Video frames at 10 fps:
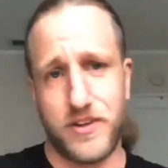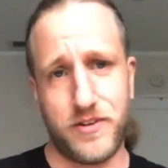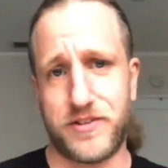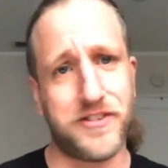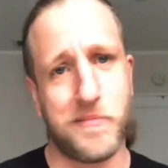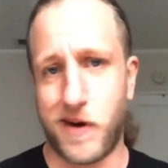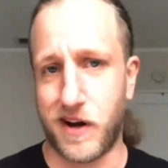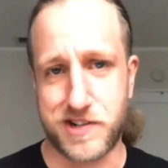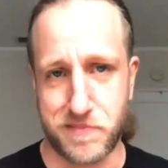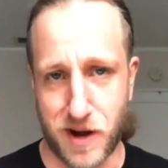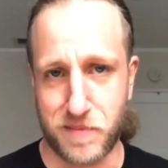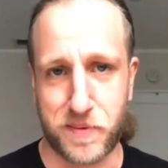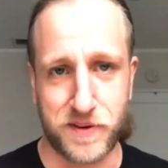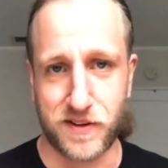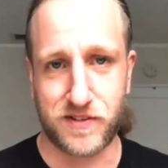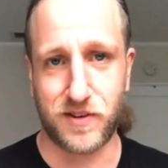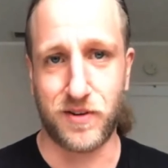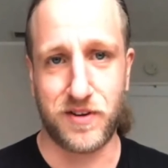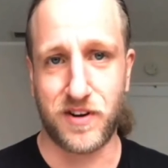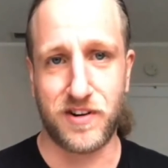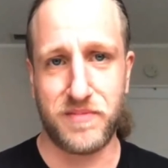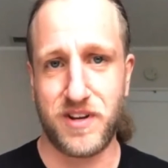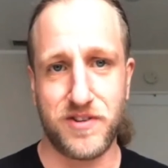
do so much, in my opinion, too. You know what I mean? You're